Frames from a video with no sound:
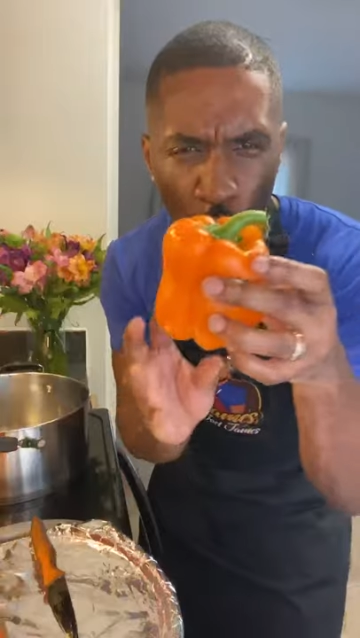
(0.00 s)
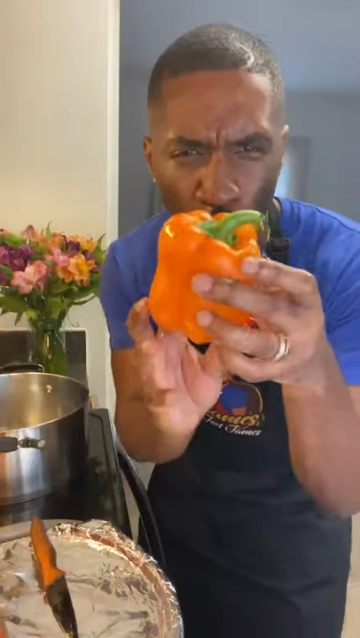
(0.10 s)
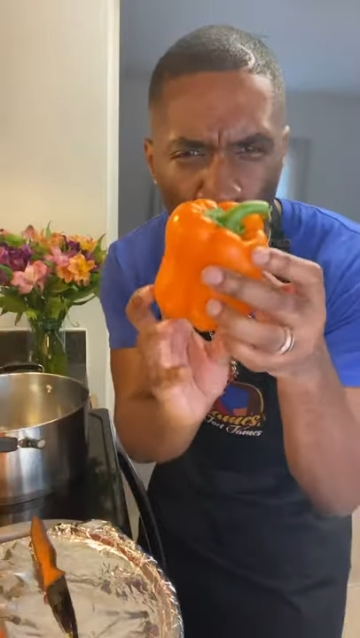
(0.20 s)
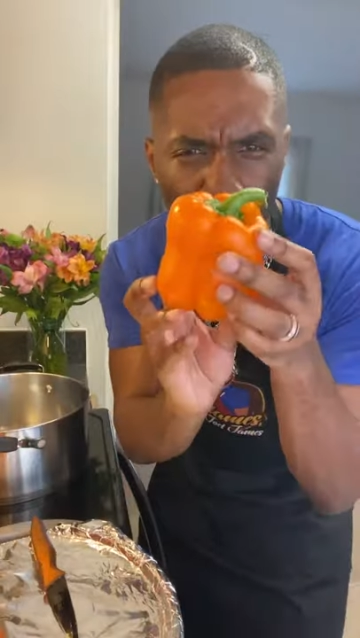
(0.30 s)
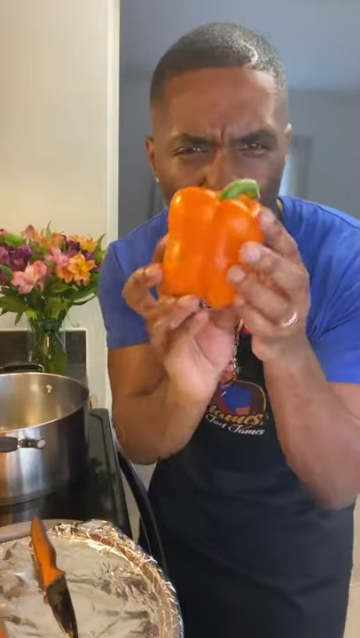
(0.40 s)

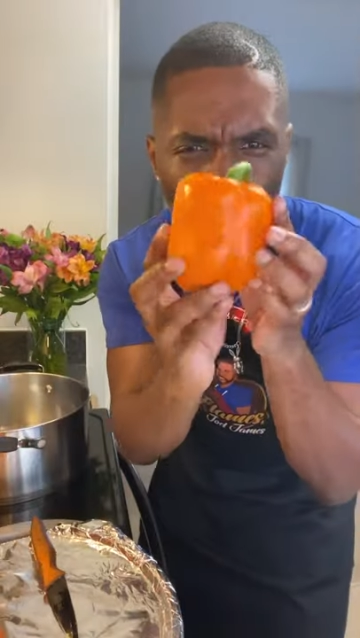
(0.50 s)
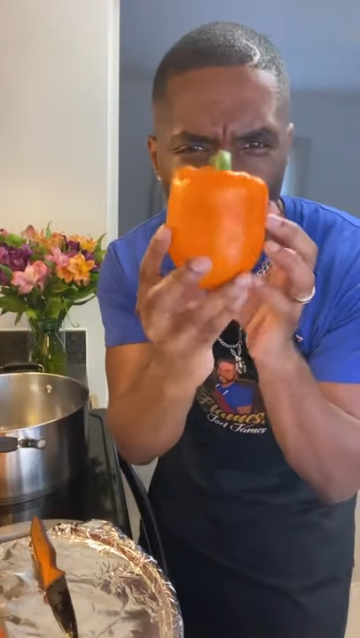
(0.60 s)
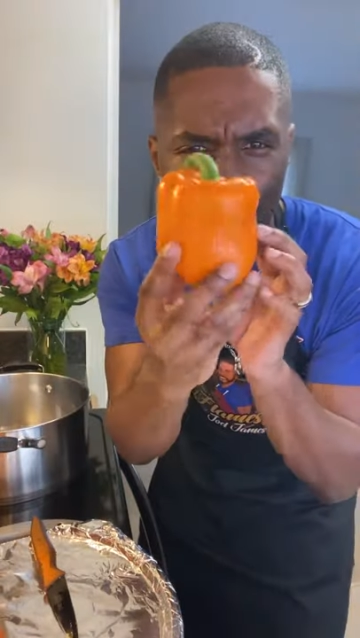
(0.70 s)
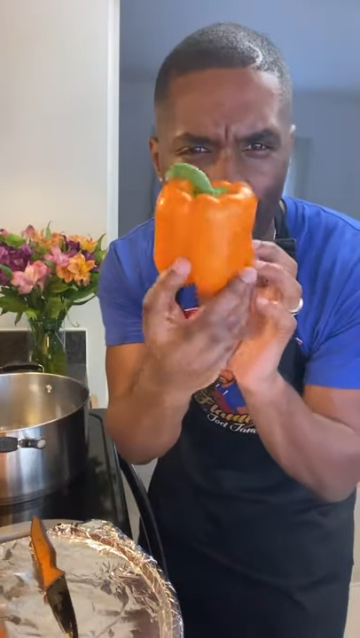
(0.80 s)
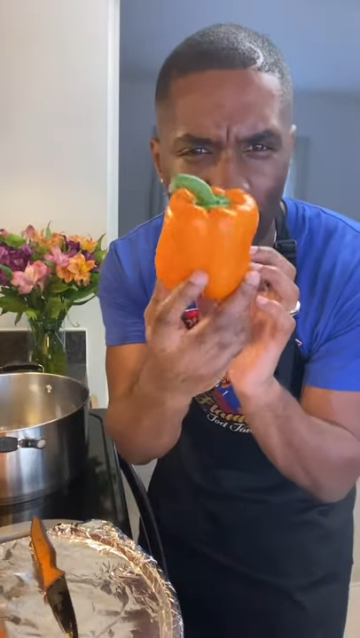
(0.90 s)

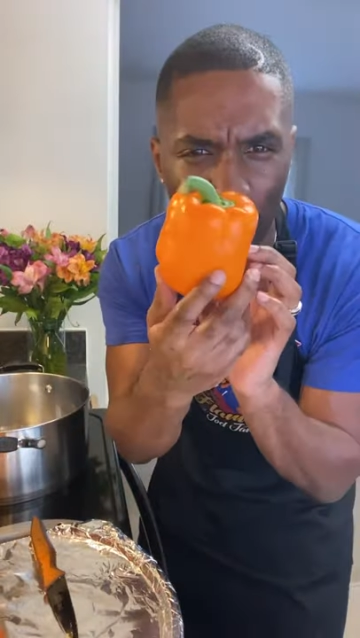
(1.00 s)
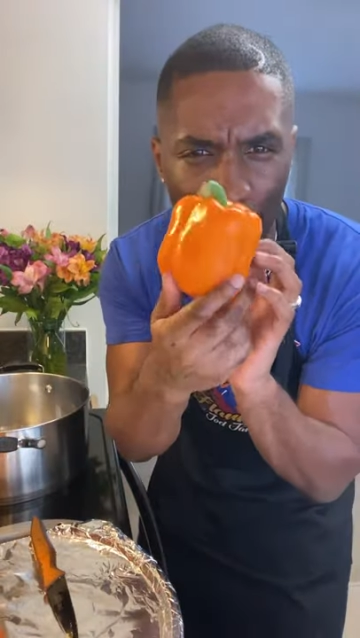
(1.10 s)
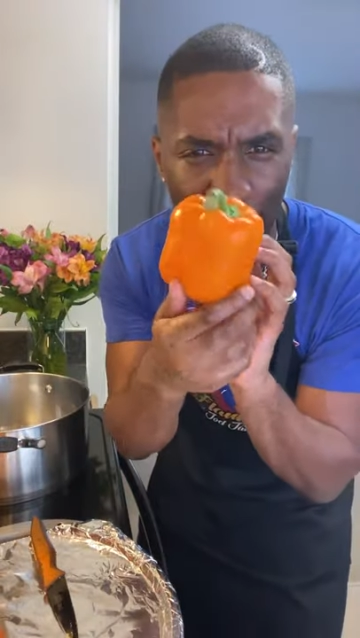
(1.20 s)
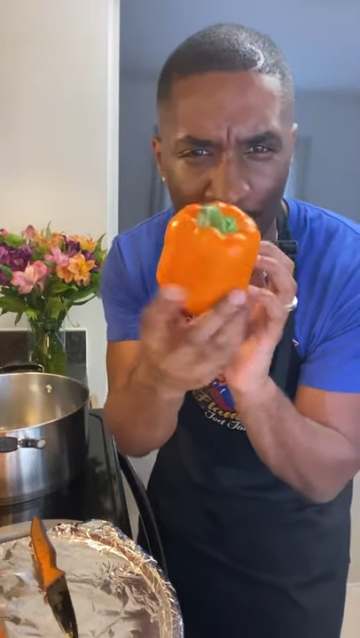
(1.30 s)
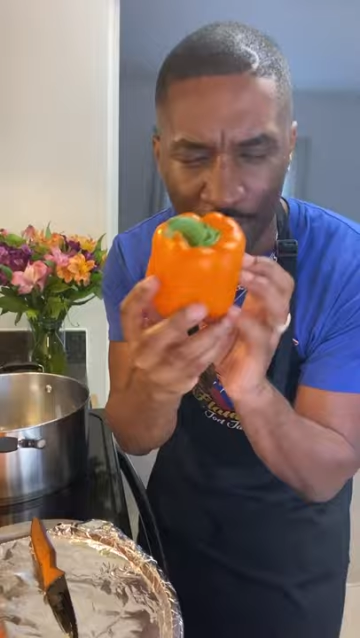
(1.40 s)
Orange bell
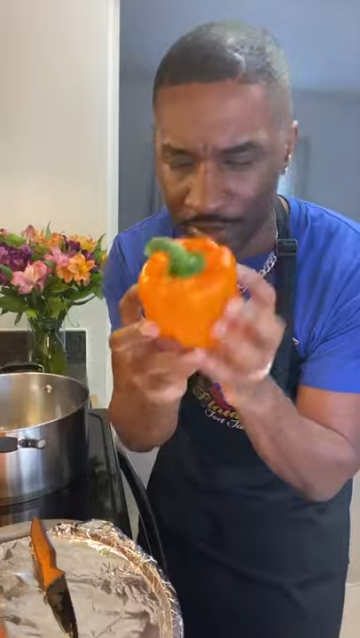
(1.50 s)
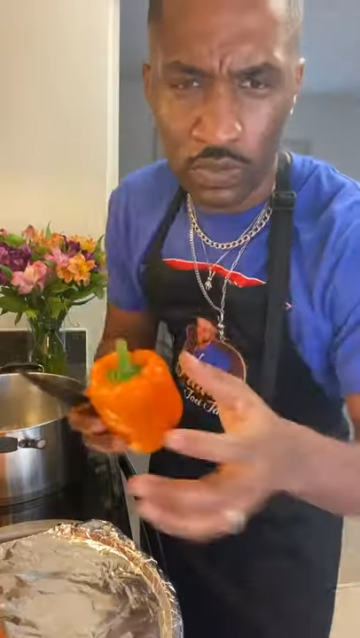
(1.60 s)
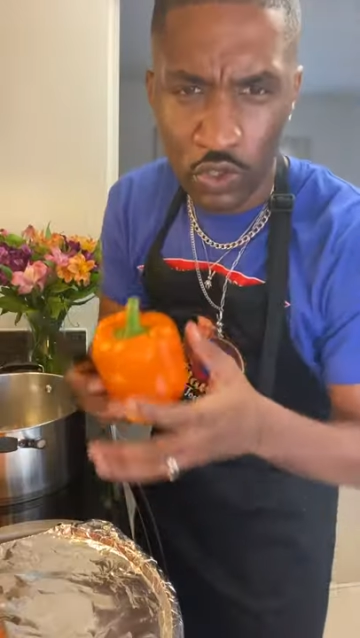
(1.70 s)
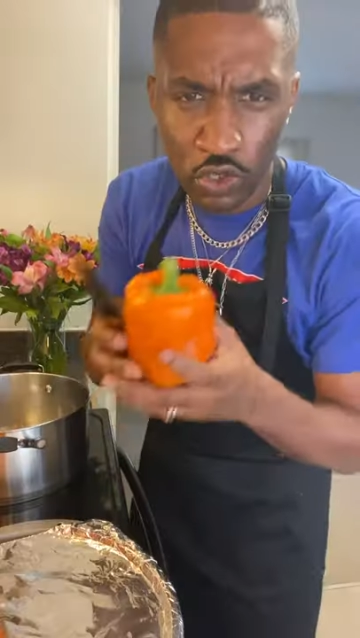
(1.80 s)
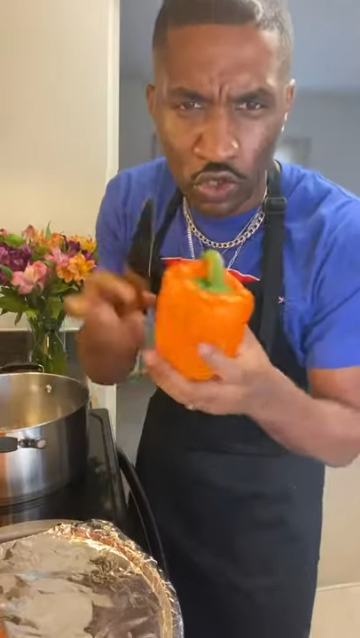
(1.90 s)
pepper.
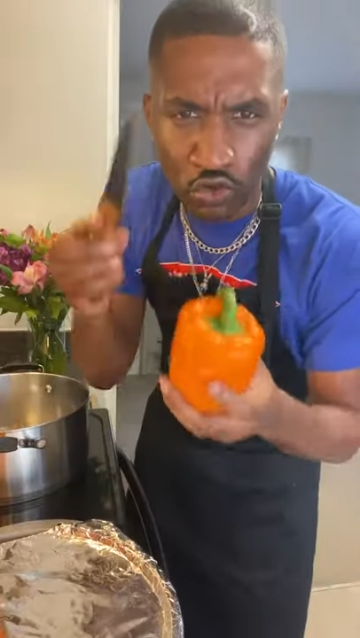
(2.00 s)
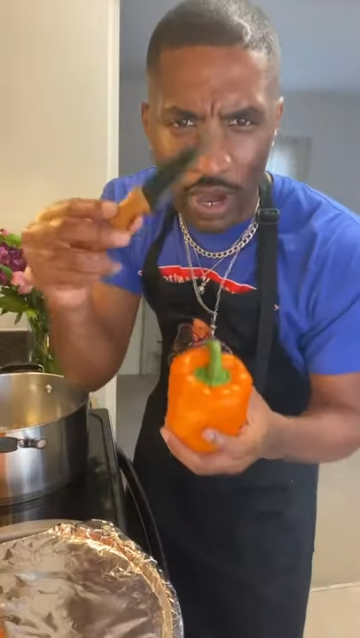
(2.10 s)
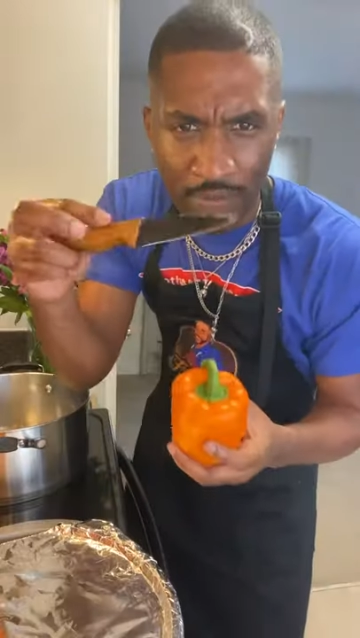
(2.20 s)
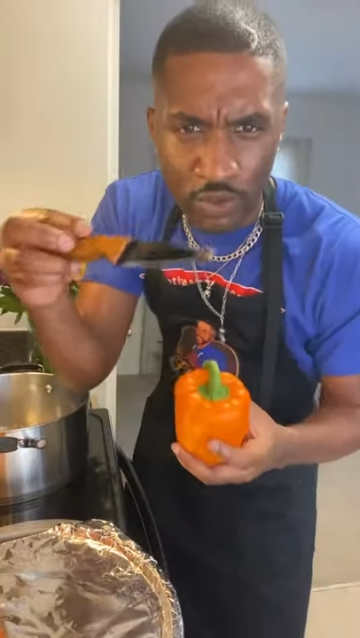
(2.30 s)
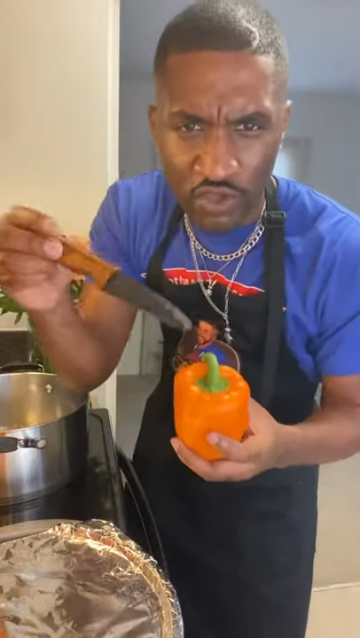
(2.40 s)
You're gonna
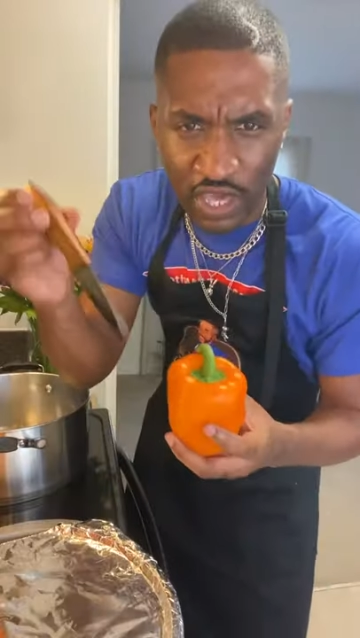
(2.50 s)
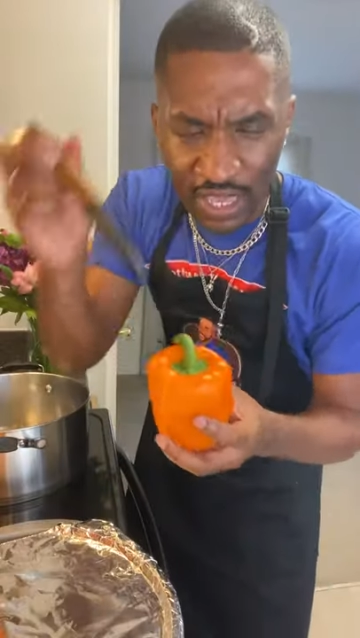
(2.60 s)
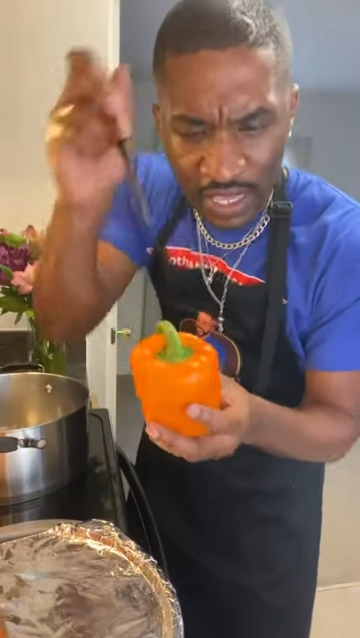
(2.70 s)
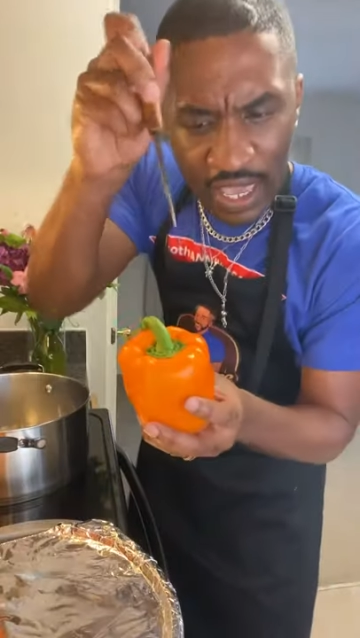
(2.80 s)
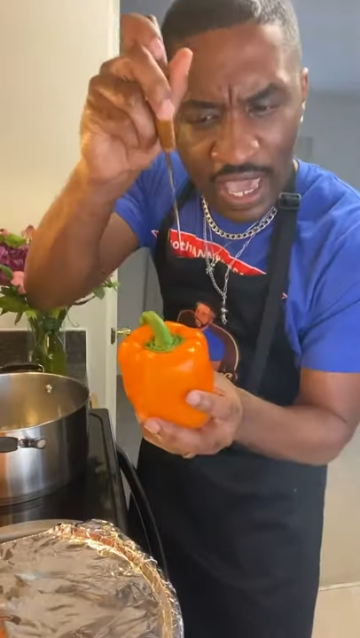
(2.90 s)
grab your shank,